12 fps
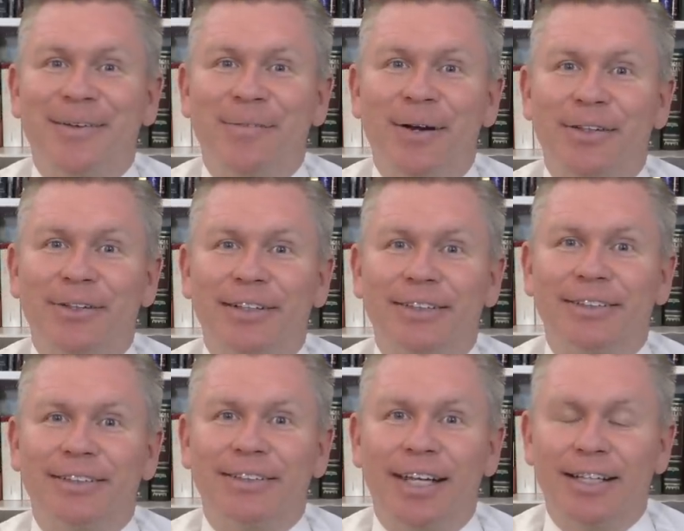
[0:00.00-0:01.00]
whether it's the
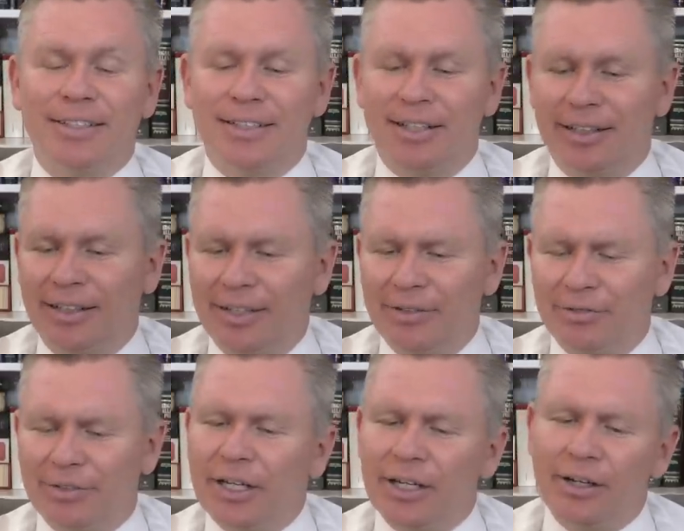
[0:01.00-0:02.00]
saints that live
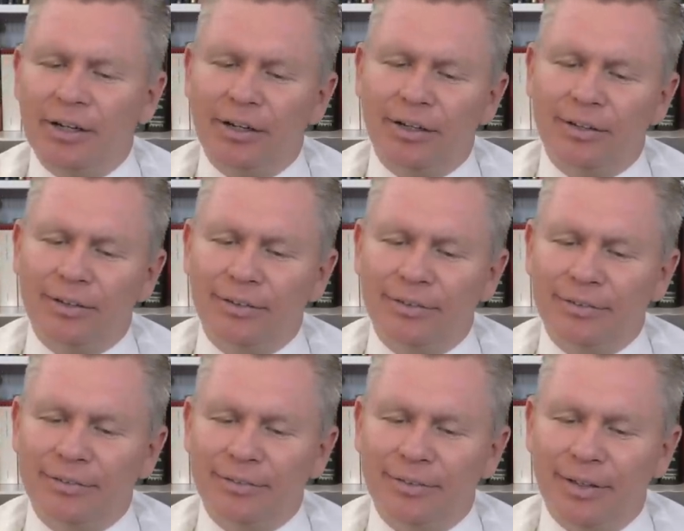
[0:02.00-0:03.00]
near
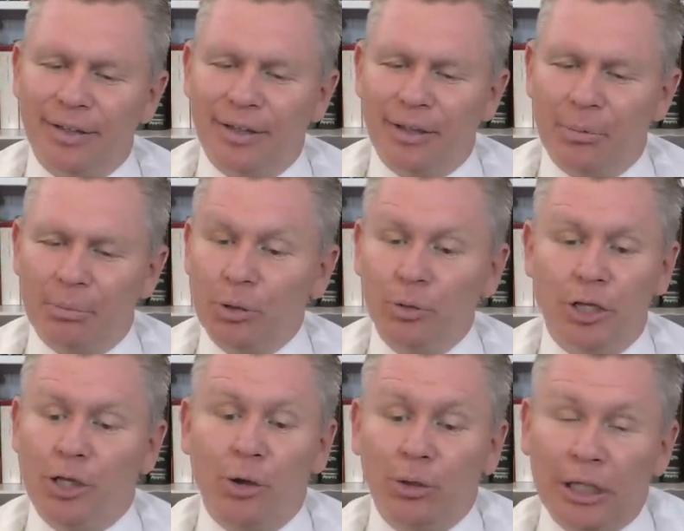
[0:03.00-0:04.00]

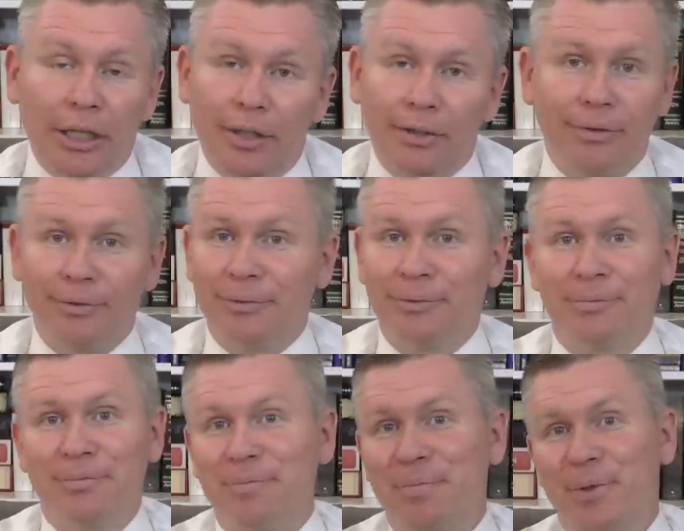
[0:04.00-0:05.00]
Puteoli
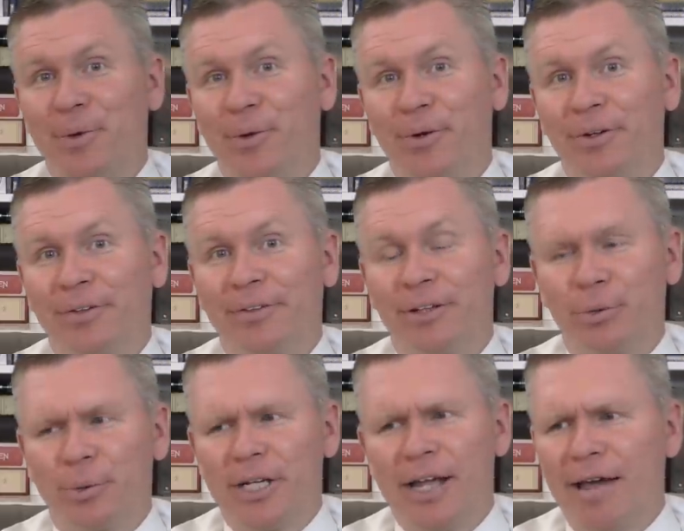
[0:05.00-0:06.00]
or the
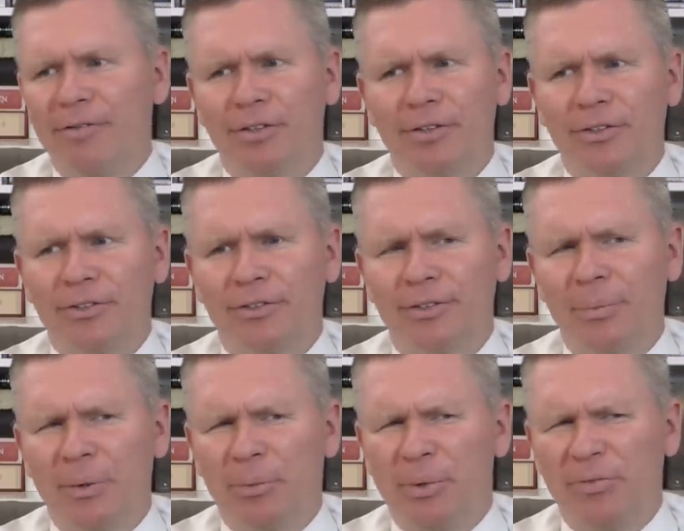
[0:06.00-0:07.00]
Three Taverns. That'd
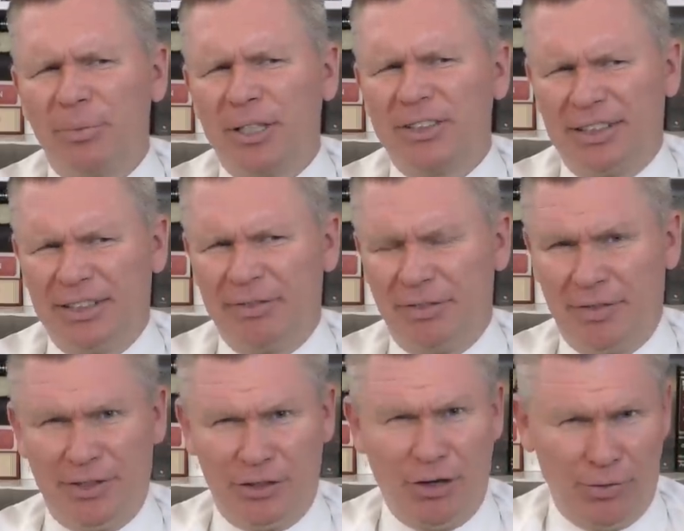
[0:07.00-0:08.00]
be a rough place to live if
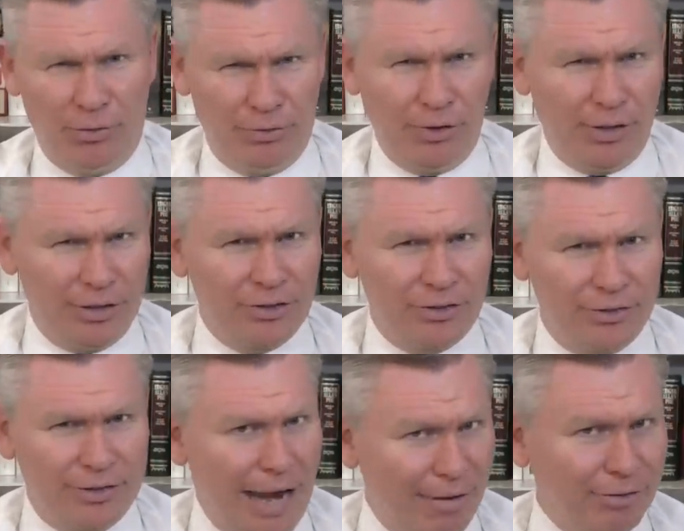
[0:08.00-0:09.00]
it's known for its
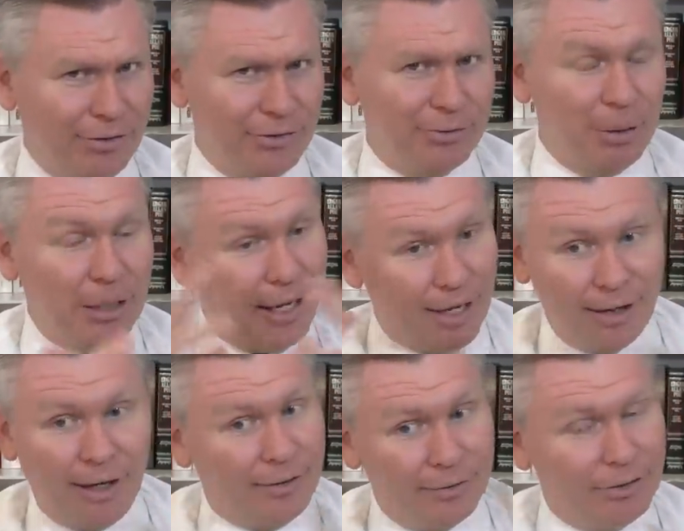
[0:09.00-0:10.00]
taverns. But hey,
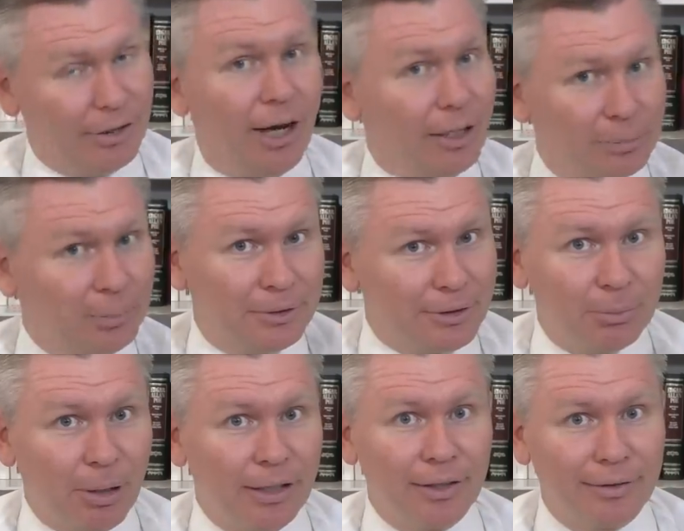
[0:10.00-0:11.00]
I'll live the gospel
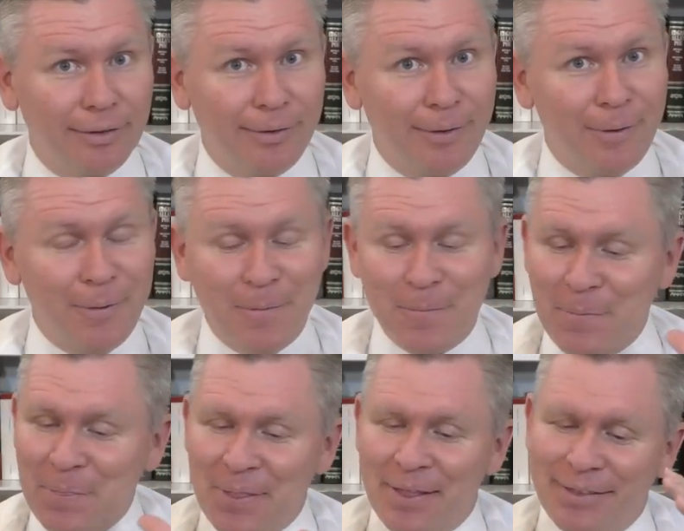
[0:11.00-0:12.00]
despite it.
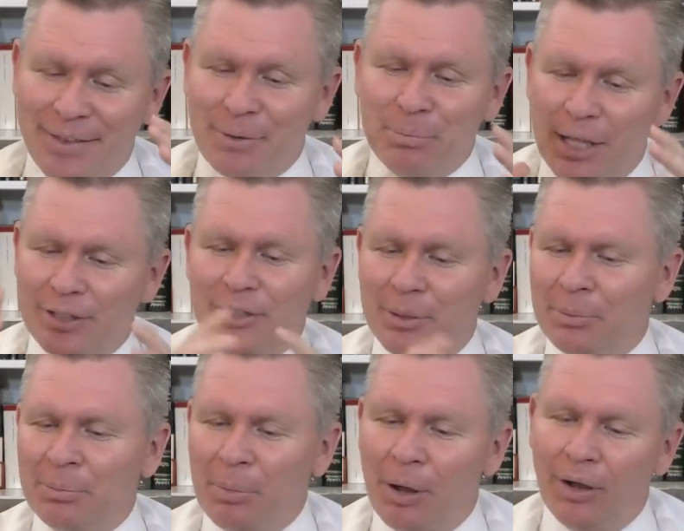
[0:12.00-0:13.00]
They're
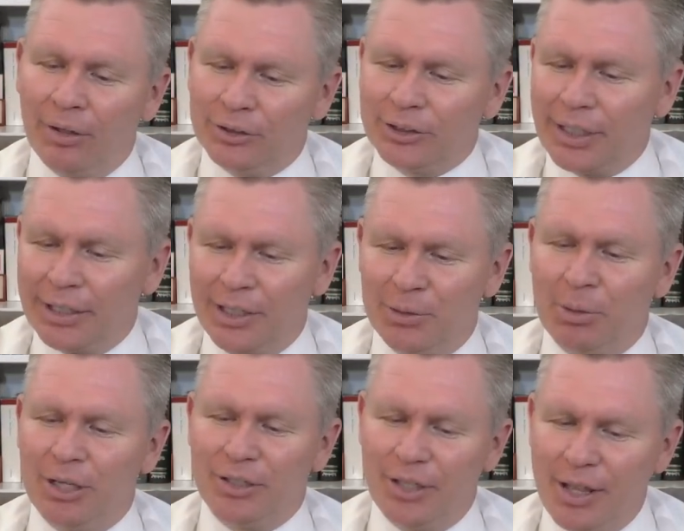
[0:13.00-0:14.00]
blessing Paul just like he's
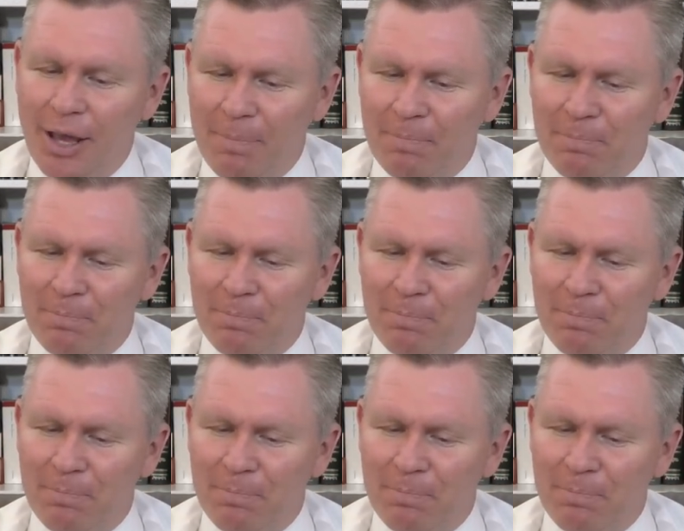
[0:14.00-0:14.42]
blessing them.